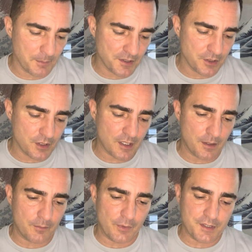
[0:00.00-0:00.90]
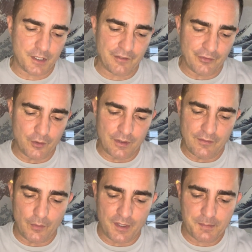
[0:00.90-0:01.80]
messages that resonate for you, leave
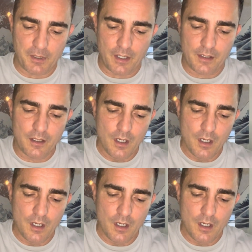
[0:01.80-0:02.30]
the rest behind.